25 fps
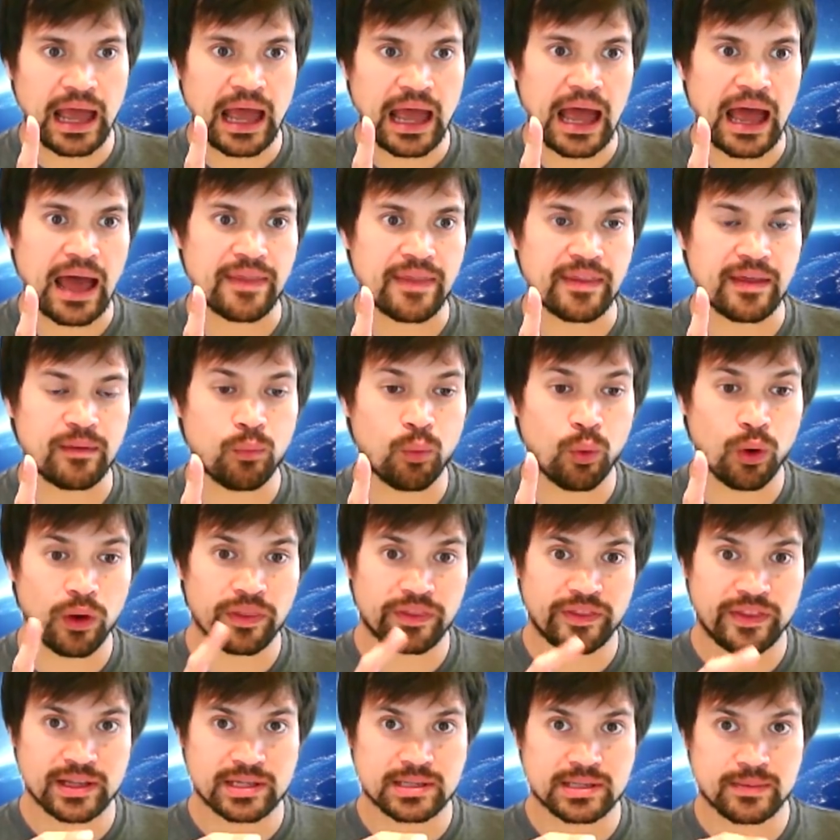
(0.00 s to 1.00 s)
And then
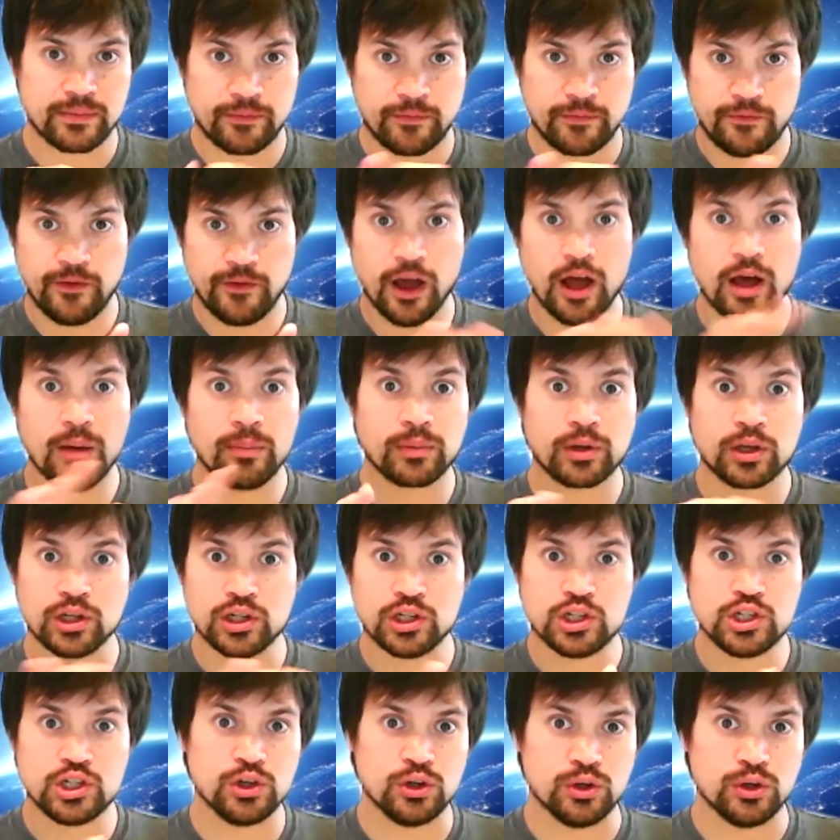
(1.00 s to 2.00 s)
what this firm
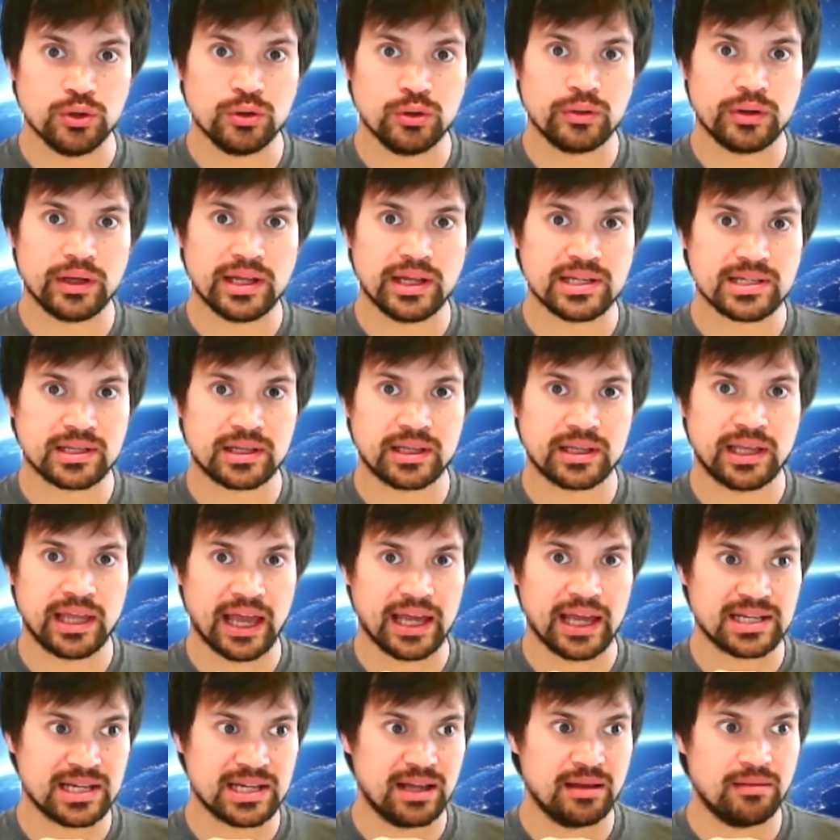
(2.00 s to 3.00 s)
can do is
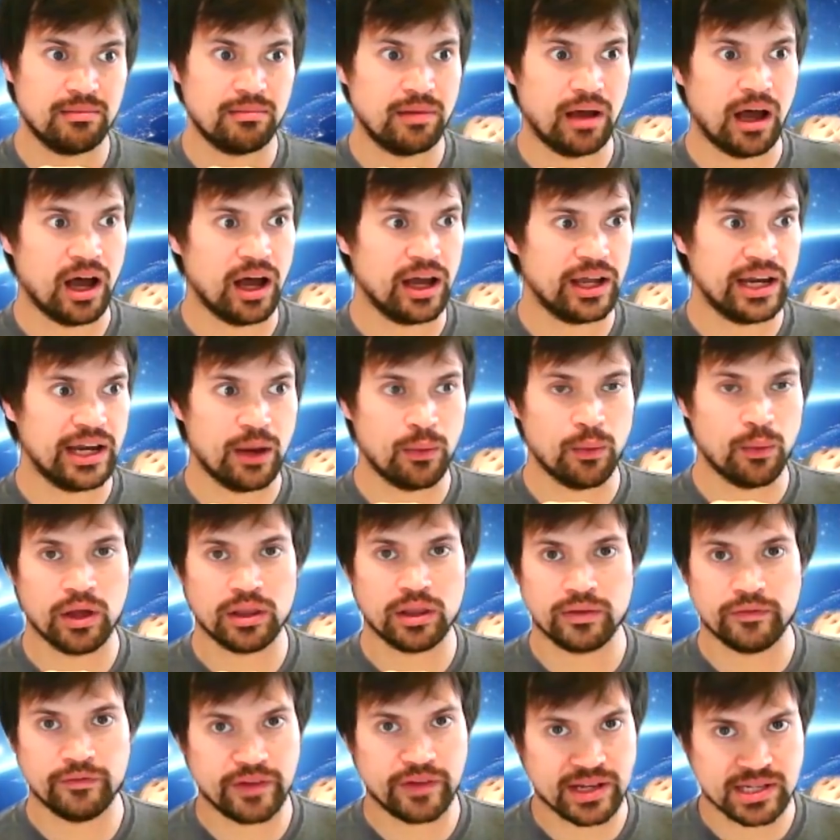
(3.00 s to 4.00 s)
get high net
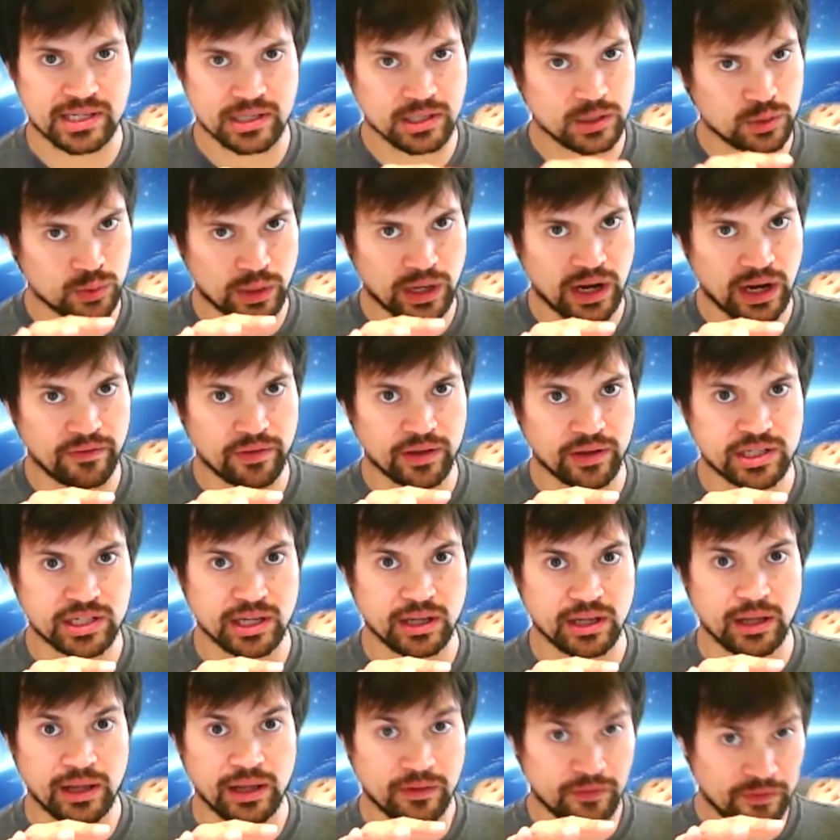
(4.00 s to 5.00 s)
worth investors, whatever,
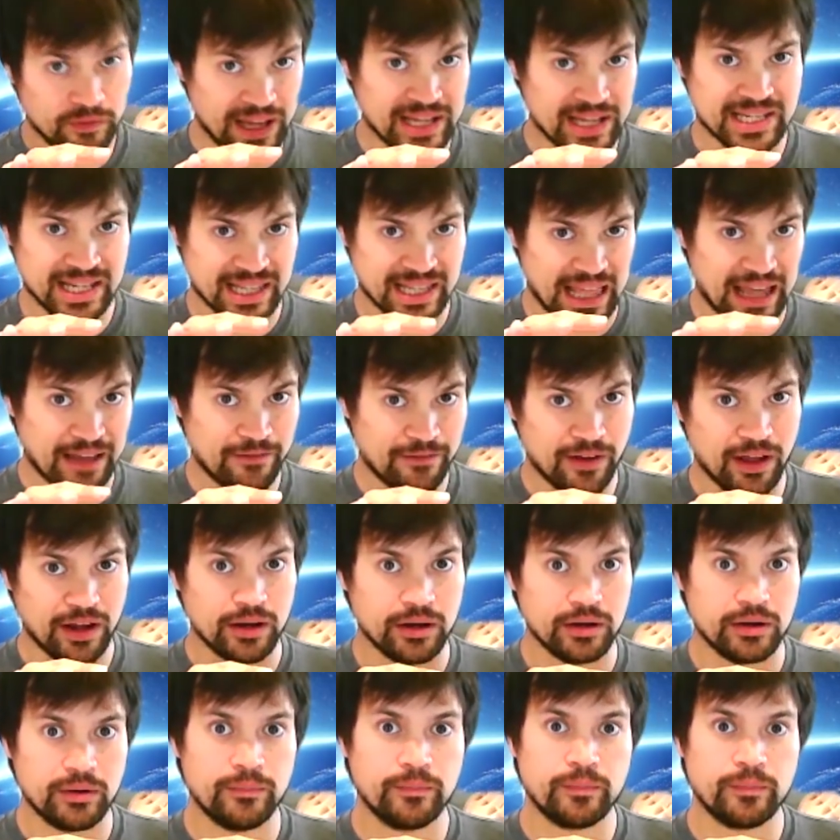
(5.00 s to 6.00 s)
to invest in that
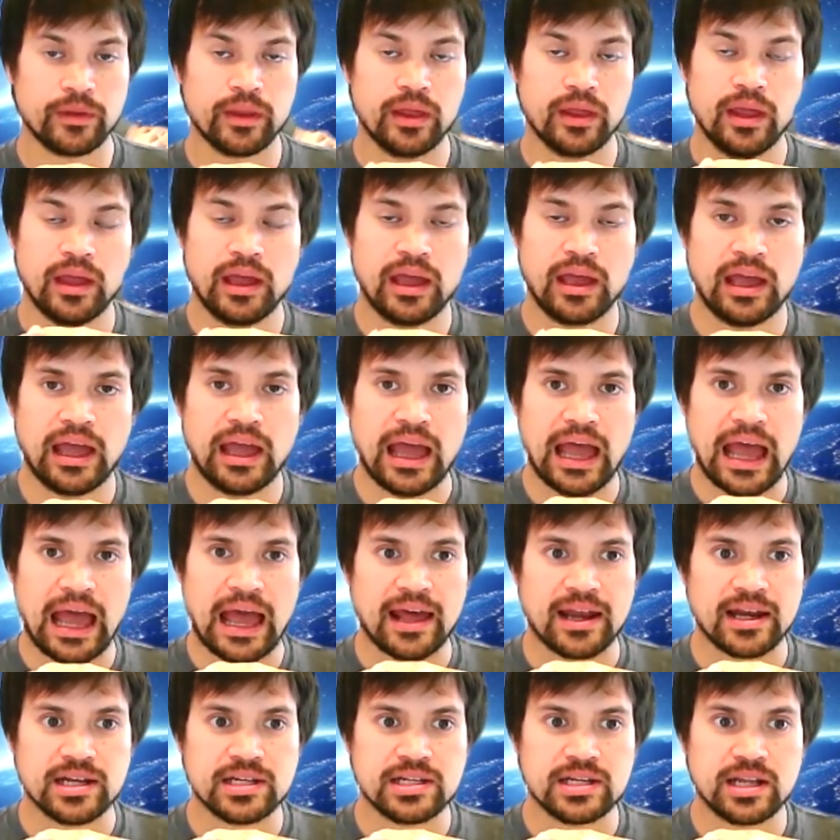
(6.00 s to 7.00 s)
fund.
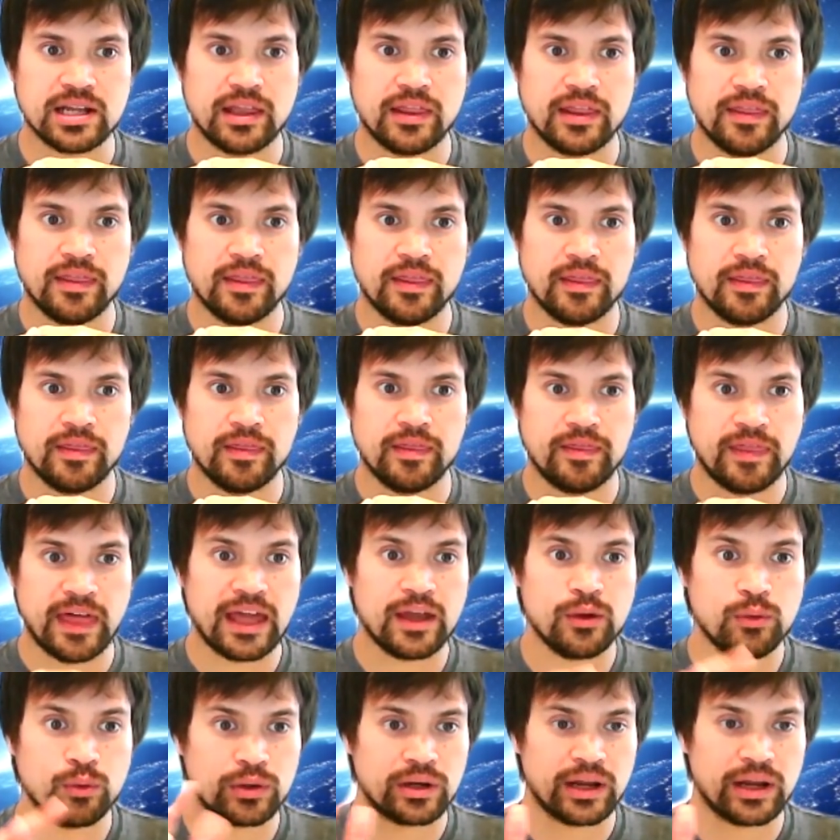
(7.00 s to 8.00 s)
And
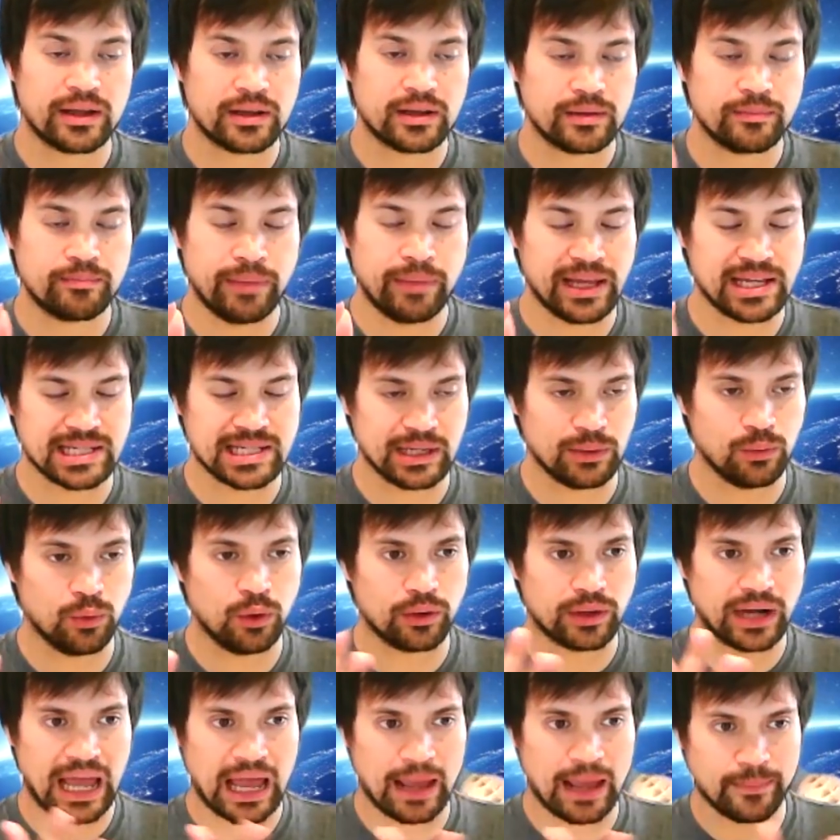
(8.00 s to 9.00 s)
they would basically what
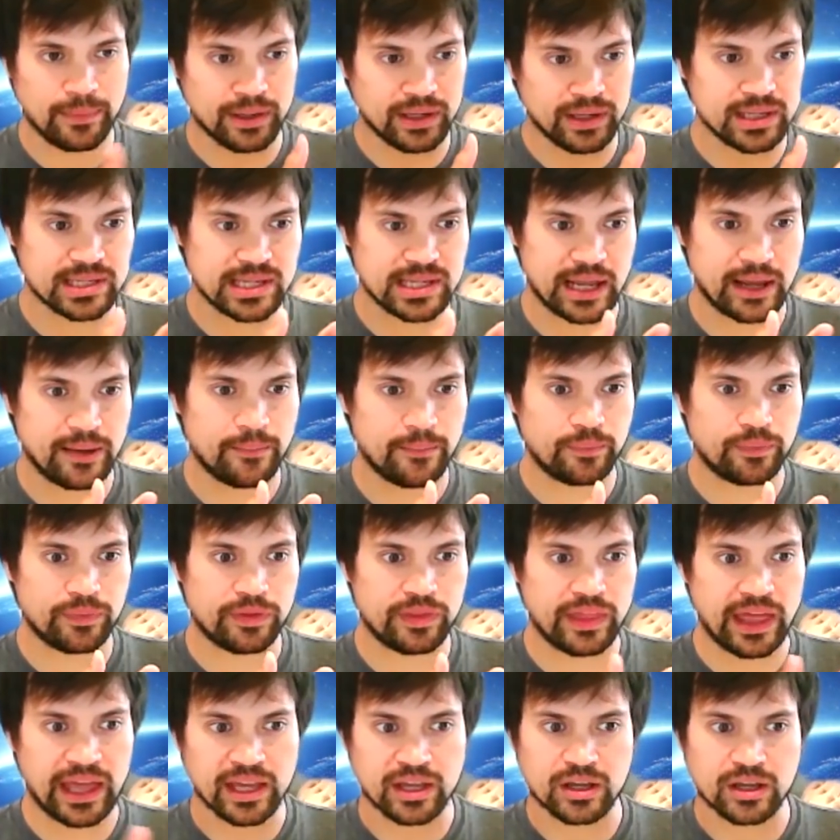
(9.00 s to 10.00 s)
would happen is that
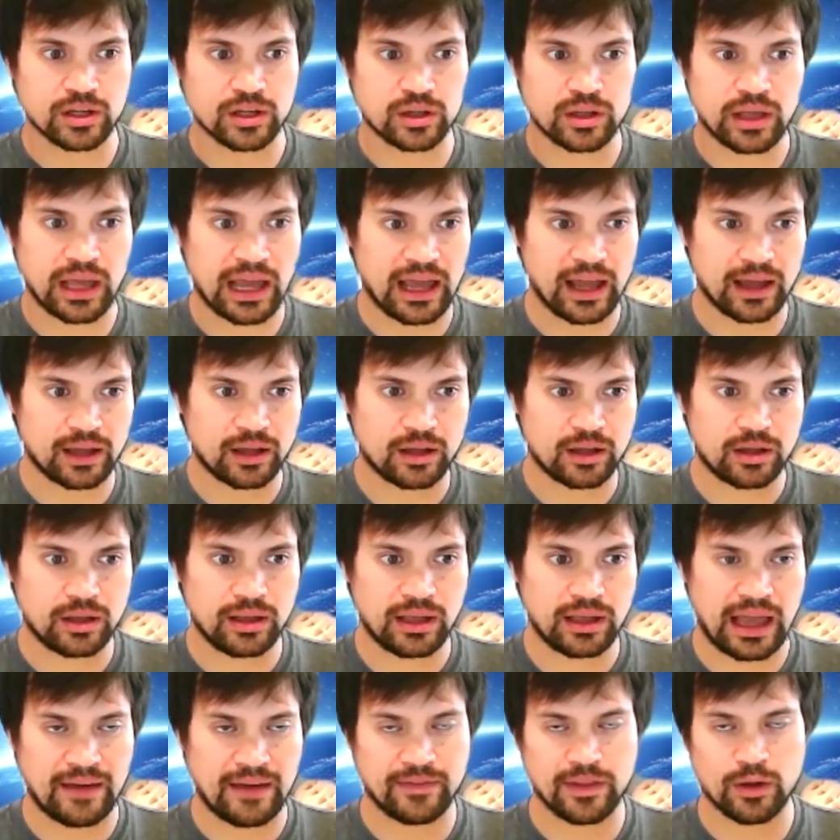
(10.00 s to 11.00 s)
they could ha-
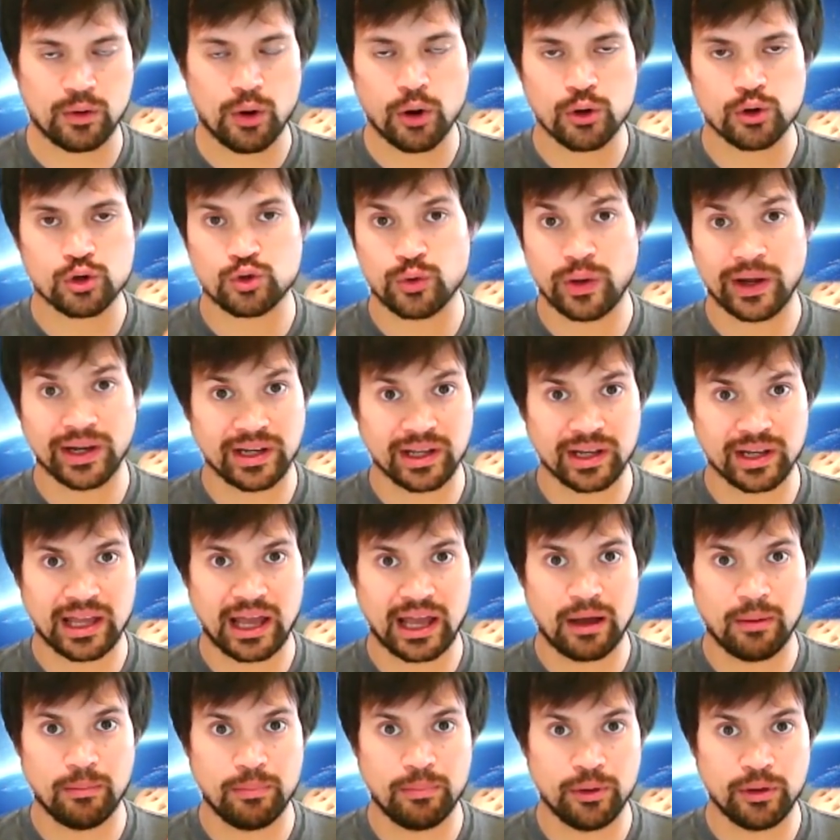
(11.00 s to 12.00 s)
have their own trading
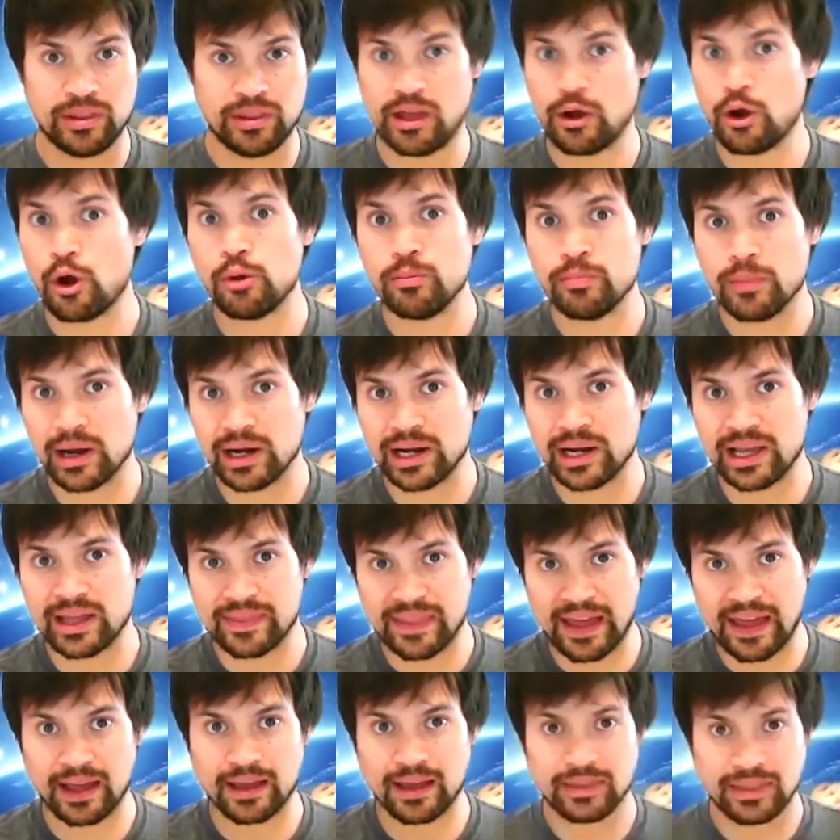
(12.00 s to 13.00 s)
account, put their own money in
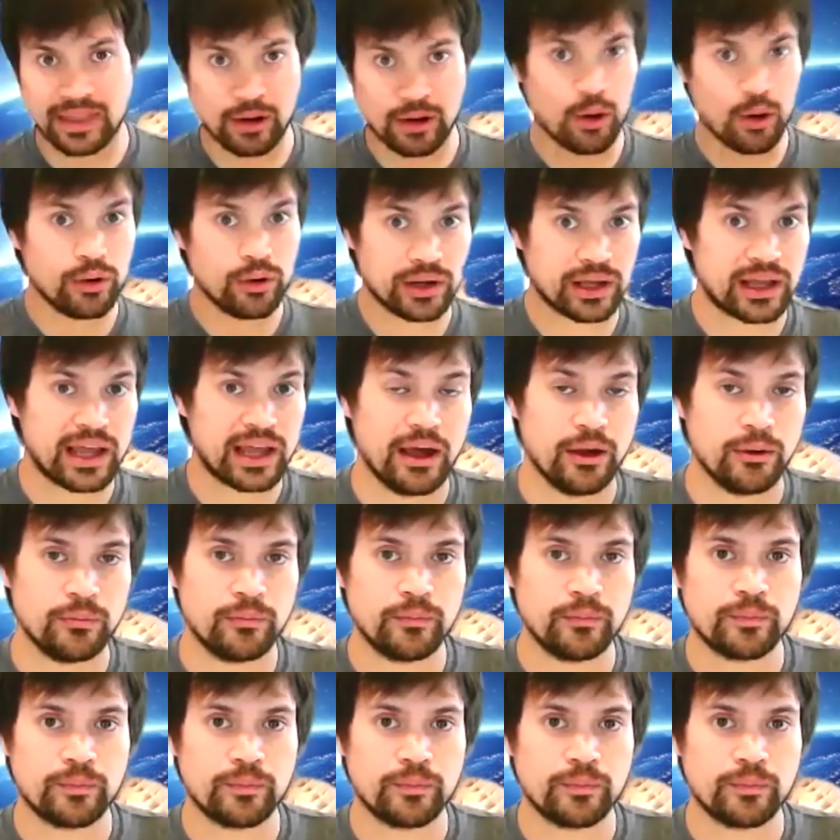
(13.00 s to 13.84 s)
that their own account,